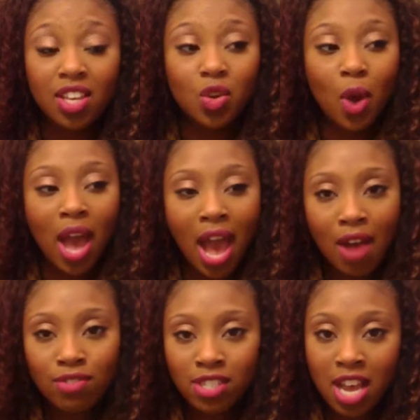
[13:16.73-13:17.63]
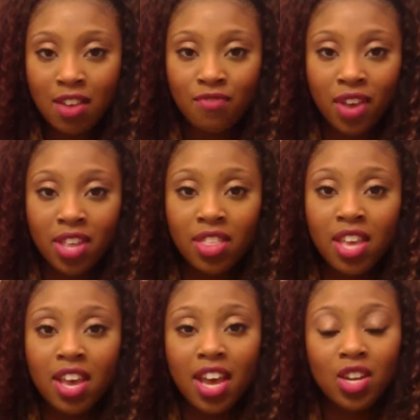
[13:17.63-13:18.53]
You have to have faith
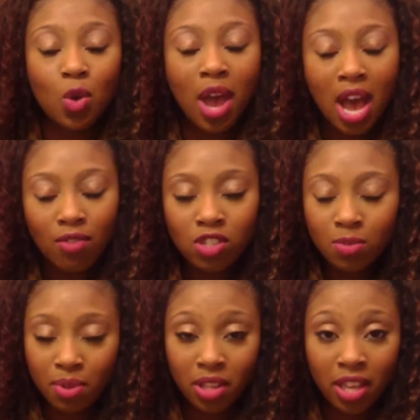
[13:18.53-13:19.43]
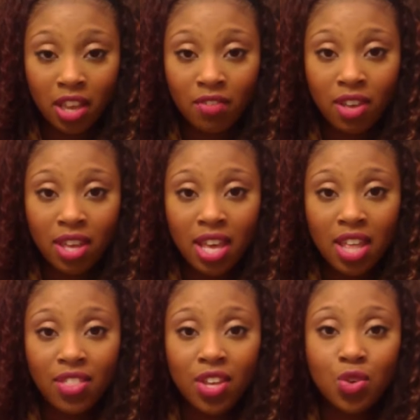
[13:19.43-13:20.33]
and you have to believe
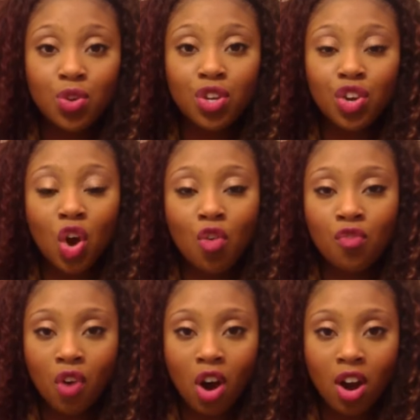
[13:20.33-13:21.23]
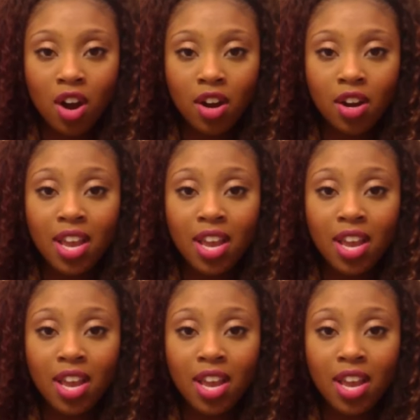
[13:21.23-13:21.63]
that you can go far.